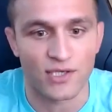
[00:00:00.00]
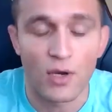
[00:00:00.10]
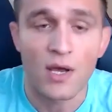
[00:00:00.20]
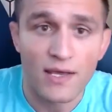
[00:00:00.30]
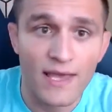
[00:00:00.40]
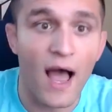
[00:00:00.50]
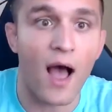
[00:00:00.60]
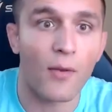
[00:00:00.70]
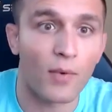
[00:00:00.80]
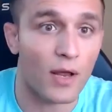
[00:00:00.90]
So
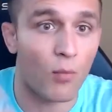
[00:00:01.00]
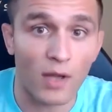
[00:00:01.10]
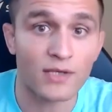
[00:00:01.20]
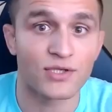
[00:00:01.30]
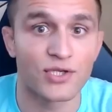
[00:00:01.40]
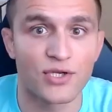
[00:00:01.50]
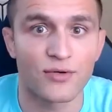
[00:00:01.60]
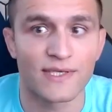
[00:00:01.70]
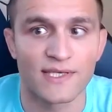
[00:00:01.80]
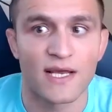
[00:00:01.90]
yeah, what I want to
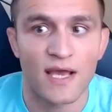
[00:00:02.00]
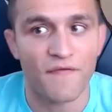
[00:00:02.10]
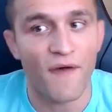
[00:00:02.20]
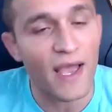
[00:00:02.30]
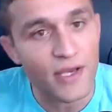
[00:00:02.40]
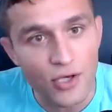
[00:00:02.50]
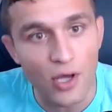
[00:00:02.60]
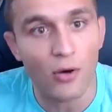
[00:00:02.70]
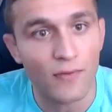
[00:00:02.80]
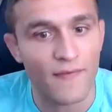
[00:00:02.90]
do is, if I
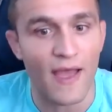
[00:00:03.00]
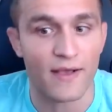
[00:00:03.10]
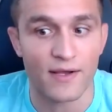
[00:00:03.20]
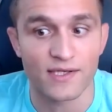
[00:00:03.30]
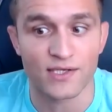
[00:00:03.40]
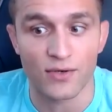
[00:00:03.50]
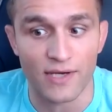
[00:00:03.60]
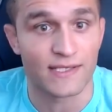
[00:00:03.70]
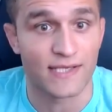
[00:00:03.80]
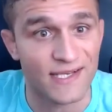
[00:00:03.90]
know that that
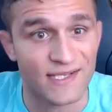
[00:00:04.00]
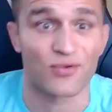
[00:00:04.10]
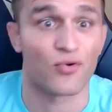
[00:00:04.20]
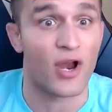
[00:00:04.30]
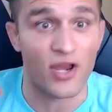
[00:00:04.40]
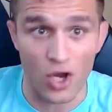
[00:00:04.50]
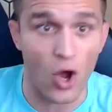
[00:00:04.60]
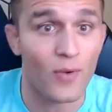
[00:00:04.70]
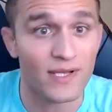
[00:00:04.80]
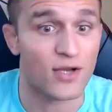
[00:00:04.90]
concern exists, or I
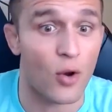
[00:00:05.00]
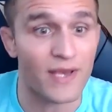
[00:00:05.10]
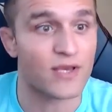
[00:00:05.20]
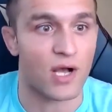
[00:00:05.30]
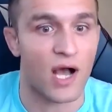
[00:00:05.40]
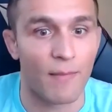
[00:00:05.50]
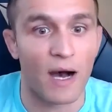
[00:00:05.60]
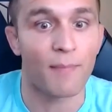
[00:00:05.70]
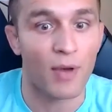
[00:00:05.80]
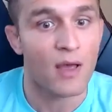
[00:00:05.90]
know it's going to come
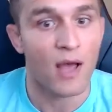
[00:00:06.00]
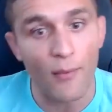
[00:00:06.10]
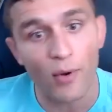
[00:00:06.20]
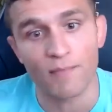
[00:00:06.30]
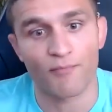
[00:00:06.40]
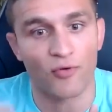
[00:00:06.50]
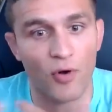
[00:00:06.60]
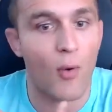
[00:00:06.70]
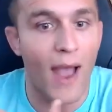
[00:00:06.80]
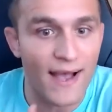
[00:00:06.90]
up, I want to
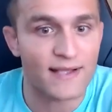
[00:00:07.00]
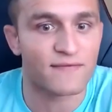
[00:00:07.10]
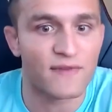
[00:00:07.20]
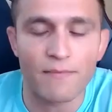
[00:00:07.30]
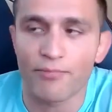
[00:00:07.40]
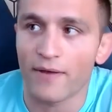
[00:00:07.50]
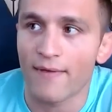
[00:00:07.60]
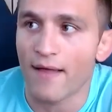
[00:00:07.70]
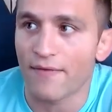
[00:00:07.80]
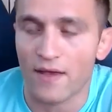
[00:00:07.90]
proactively
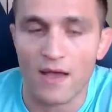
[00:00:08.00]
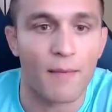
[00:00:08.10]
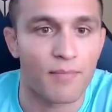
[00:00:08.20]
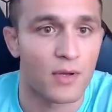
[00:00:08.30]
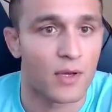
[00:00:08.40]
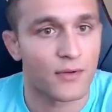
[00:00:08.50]
bring that thing up.